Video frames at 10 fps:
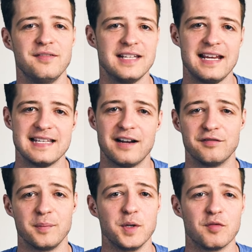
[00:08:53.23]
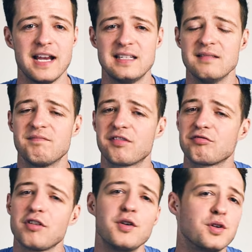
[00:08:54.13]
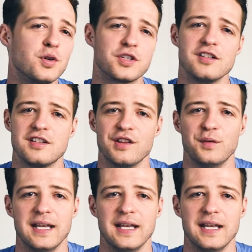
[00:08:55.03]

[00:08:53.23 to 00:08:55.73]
of days out from your race and throw caution to the